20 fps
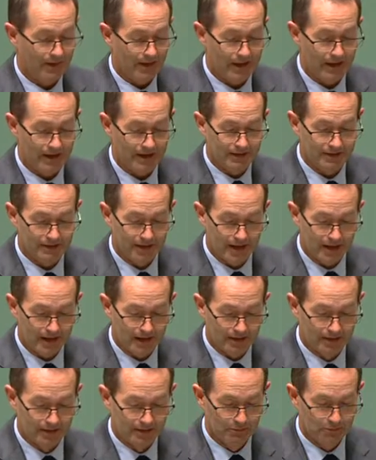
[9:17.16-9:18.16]
And
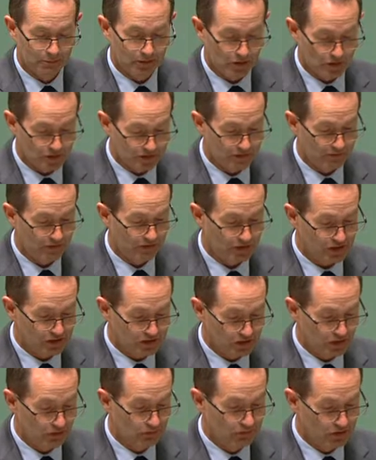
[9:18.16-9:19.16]
because of the
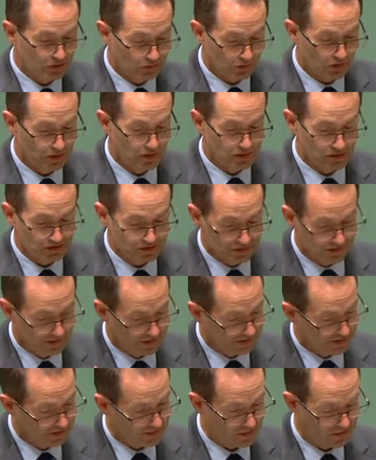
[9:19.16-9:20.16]
skill shortages,
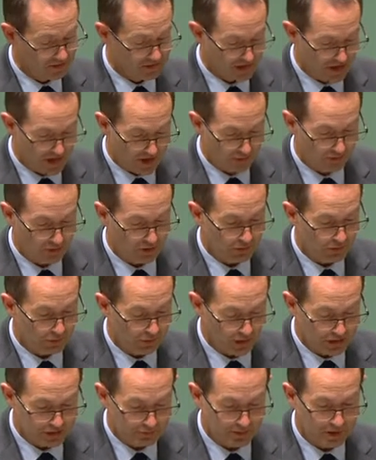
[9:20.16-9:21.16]
there is every
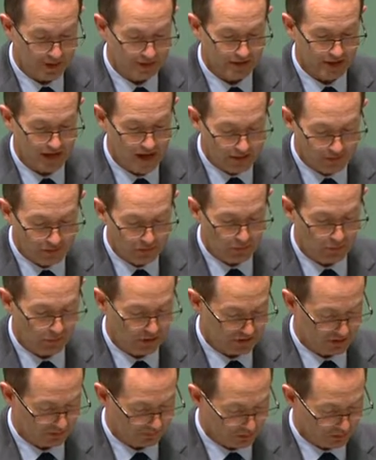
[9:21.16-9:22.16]
prospect, every
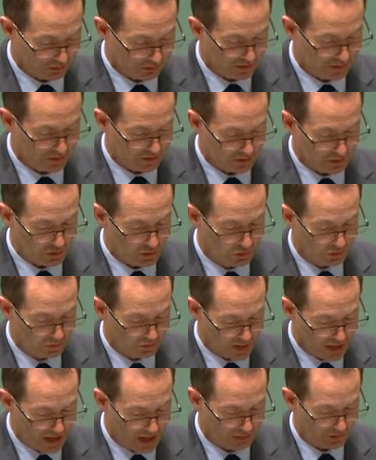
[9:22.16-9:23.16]
possibility that you will
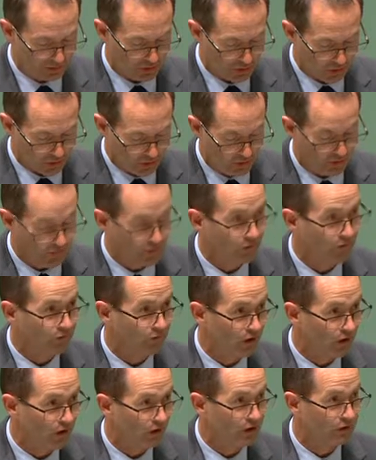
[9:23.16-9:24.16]
be able to earn
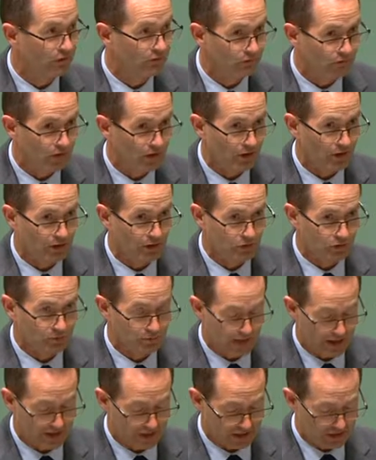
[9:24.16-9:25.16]
very, very good
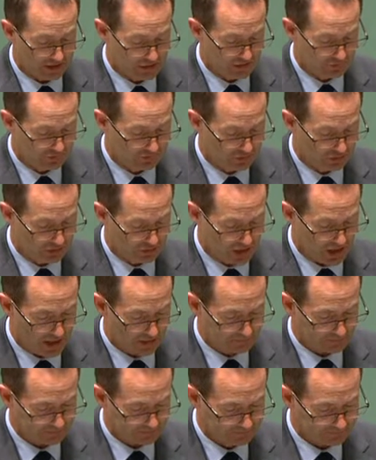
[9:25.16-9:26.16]
money into the future.
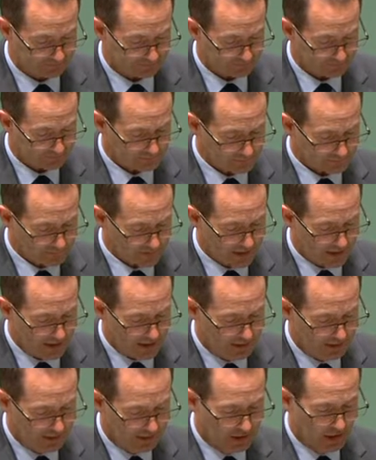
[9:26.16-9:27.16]

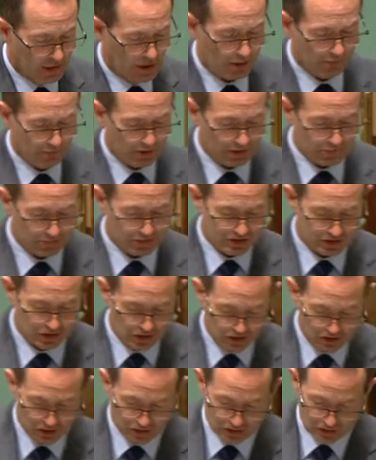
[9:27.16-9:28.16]
Now, I'm going to
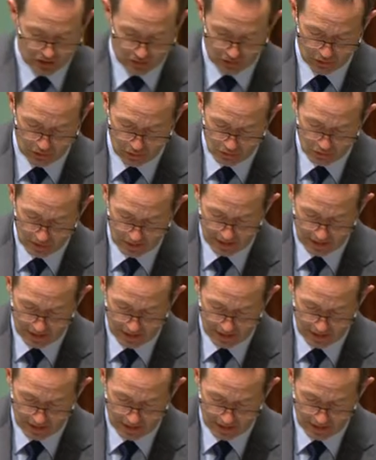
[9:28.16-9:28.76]
return to